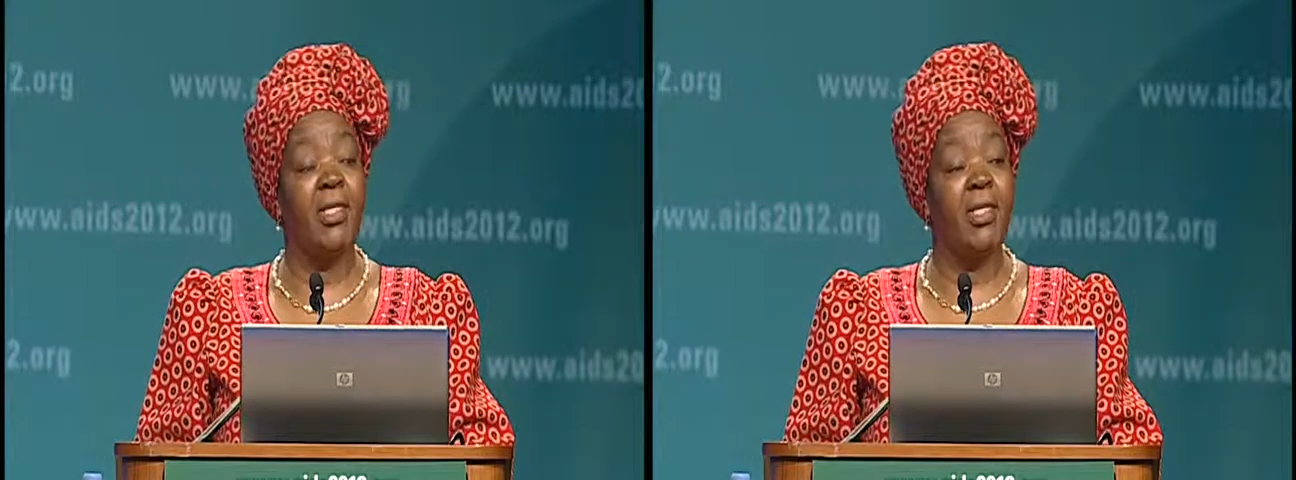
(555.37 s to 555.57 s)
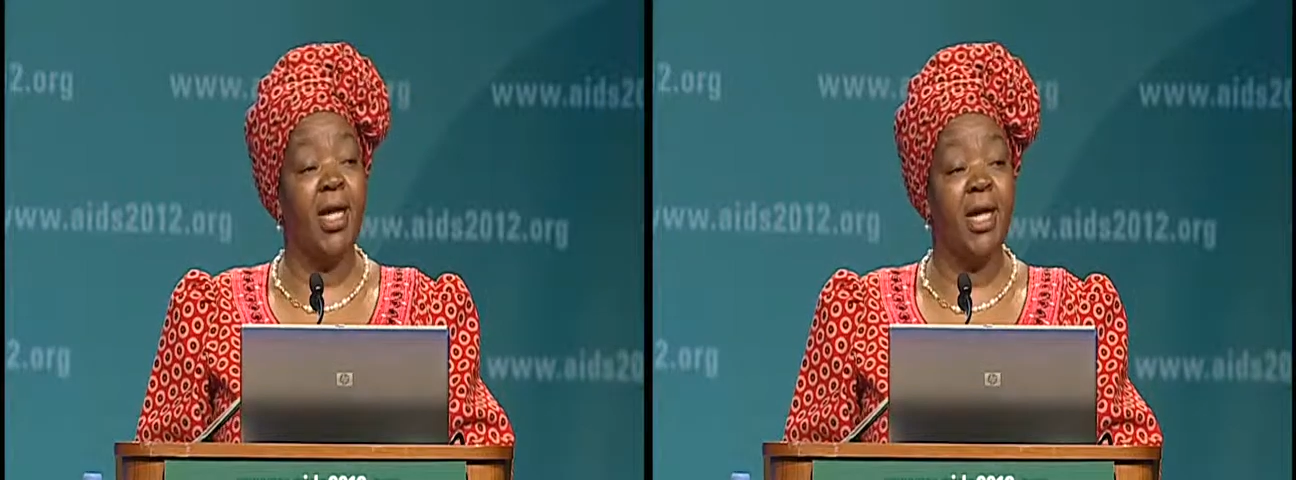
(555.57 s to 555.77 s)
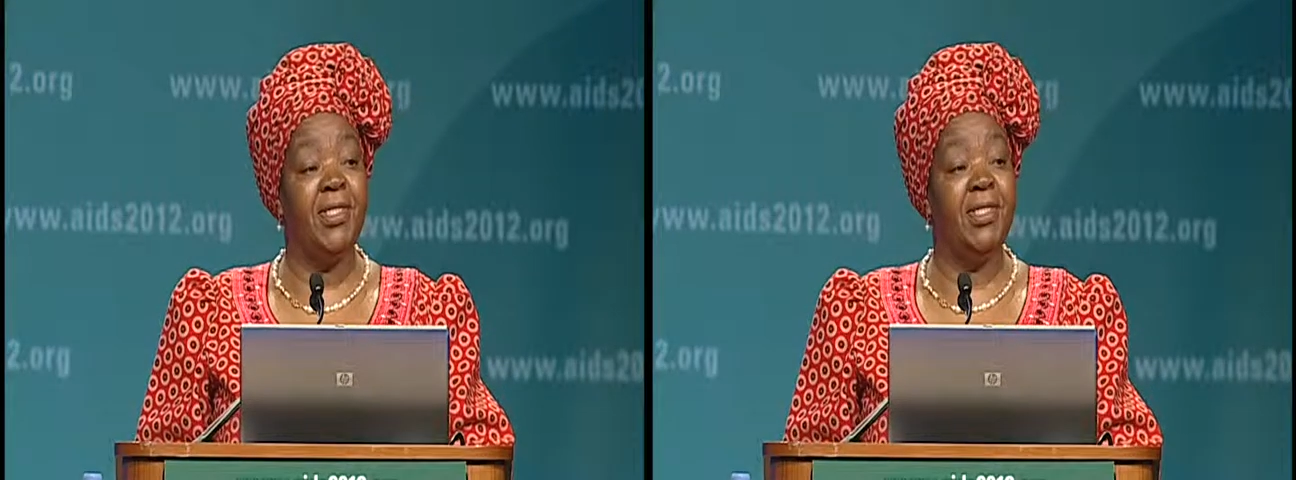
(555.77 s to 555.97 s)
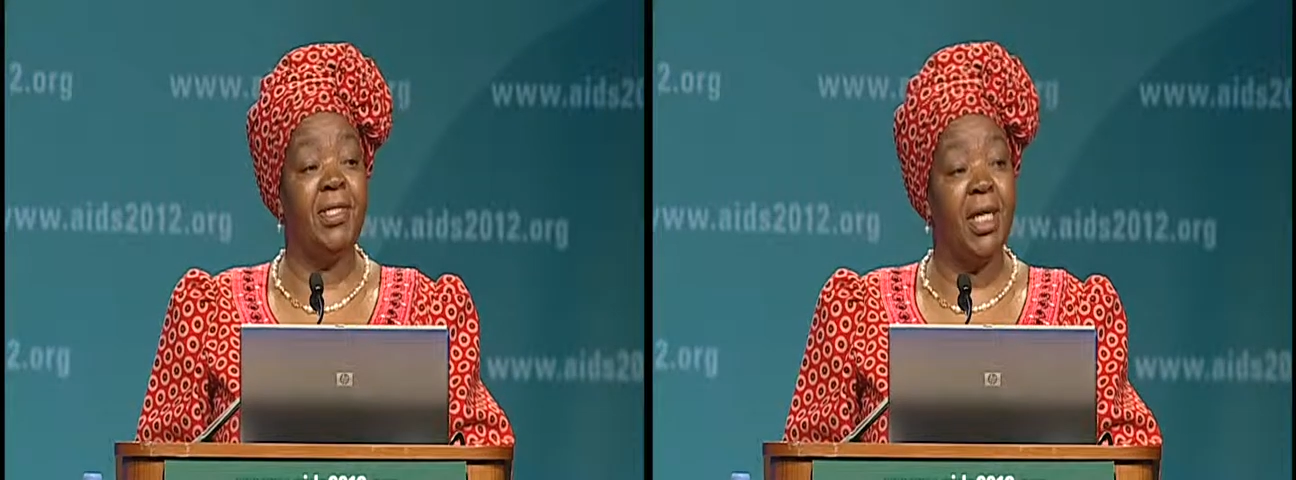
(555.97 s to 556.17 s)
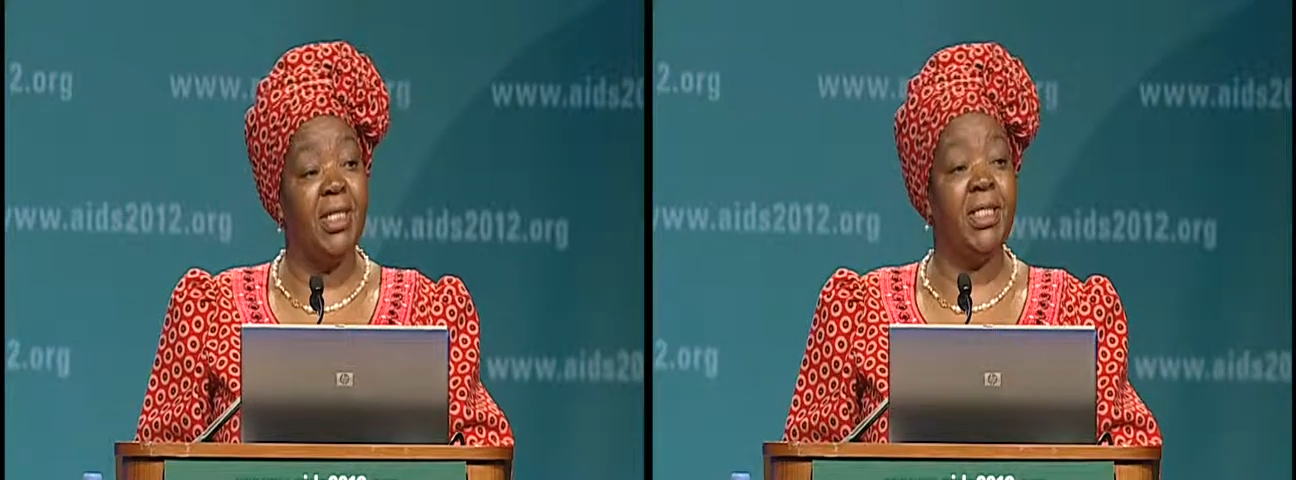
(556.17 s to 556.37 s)
in
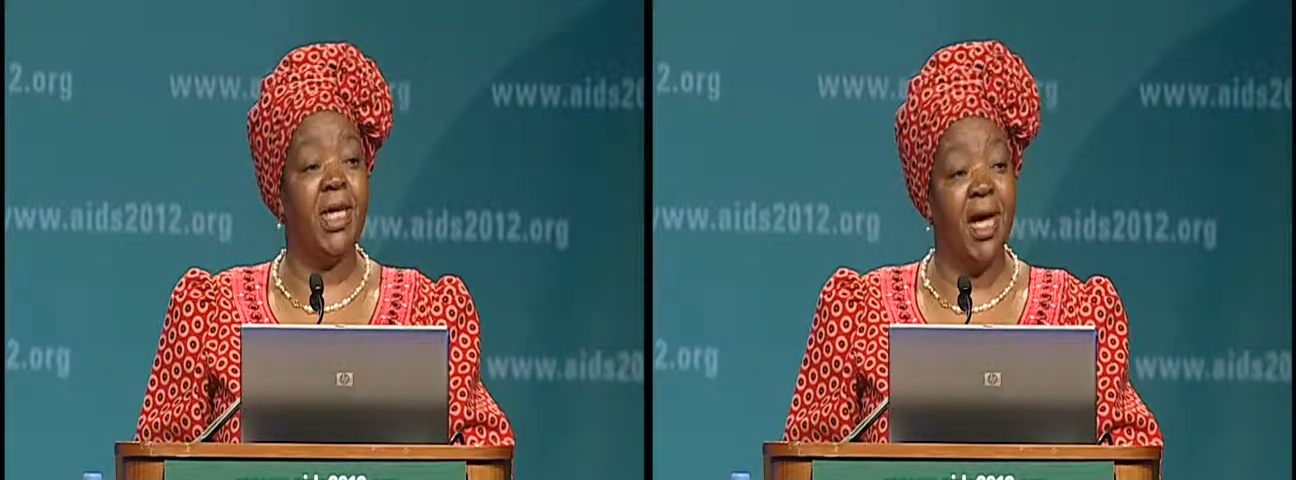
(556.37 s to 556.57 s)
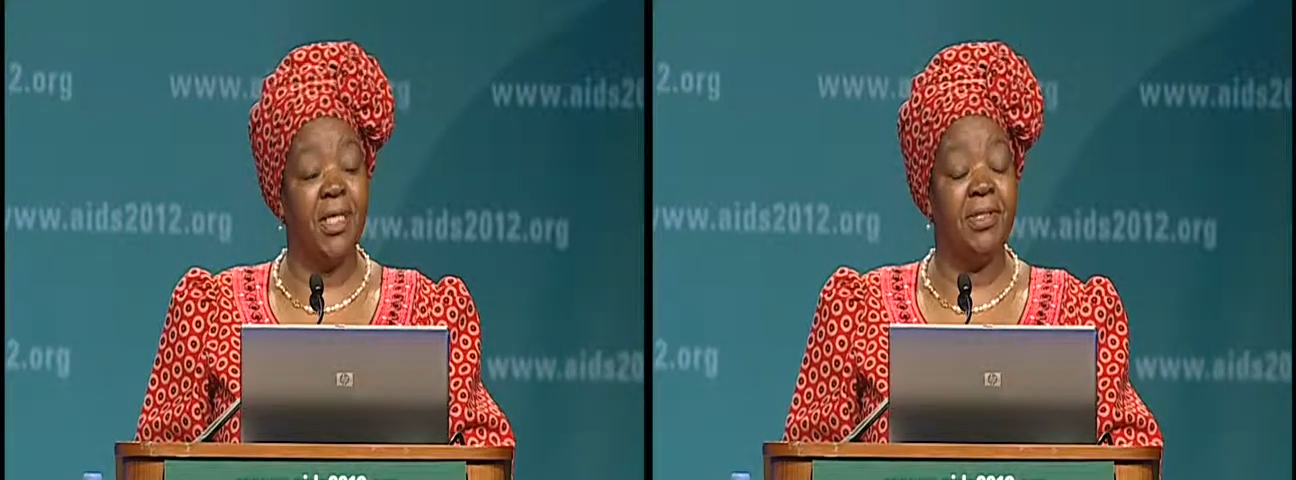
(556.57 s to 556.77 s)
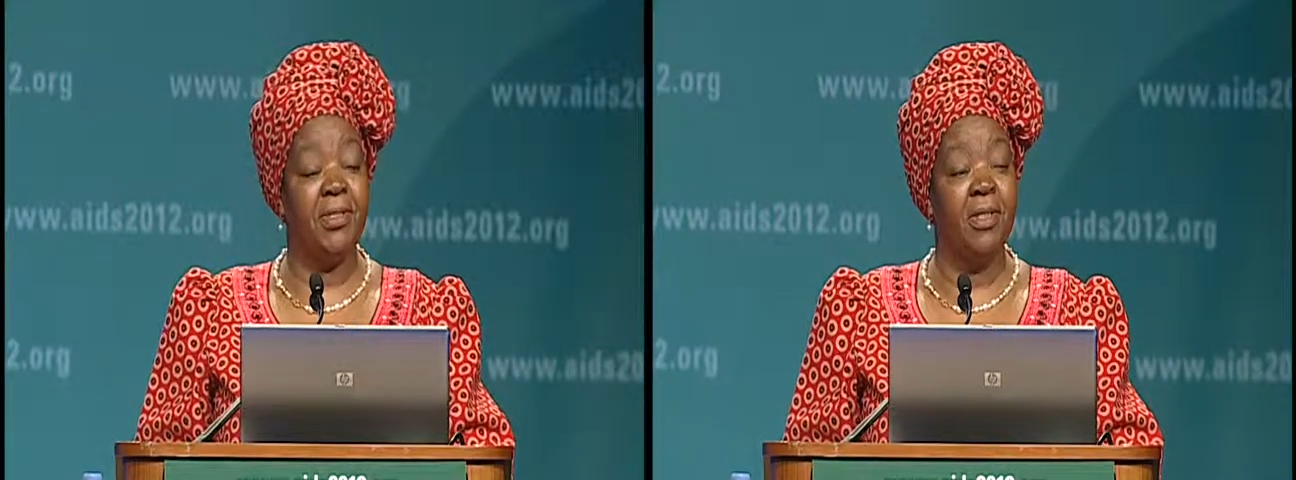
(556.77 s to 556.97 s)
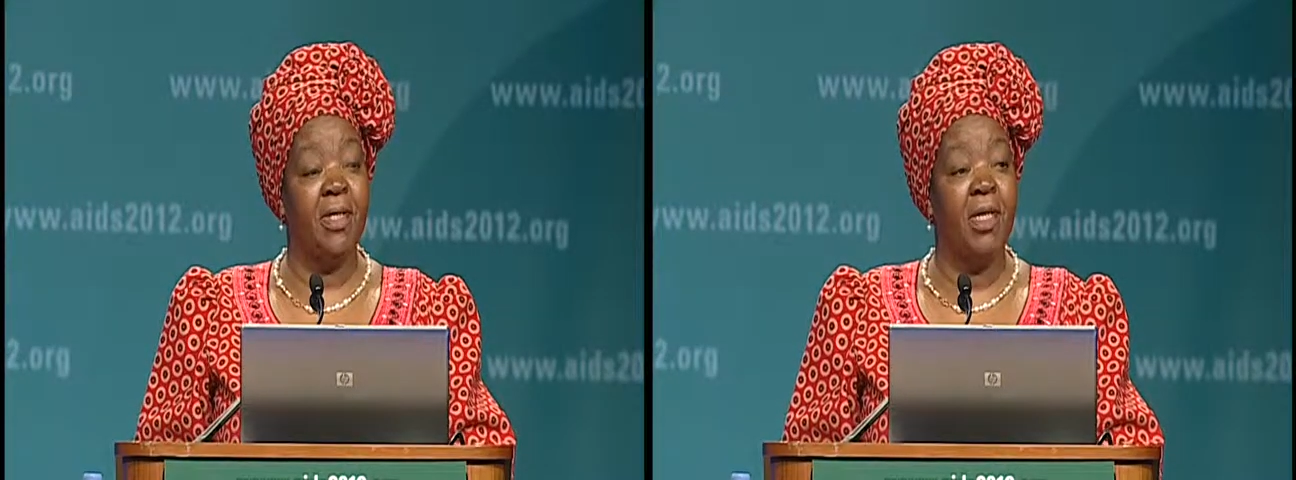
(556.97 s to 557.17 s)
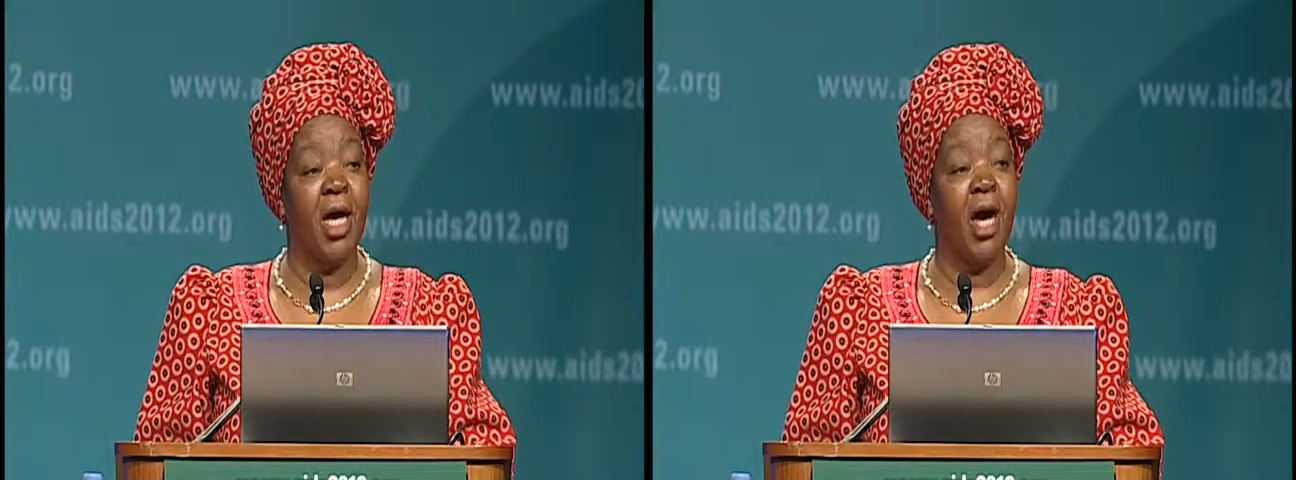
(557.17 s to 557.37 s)
1998,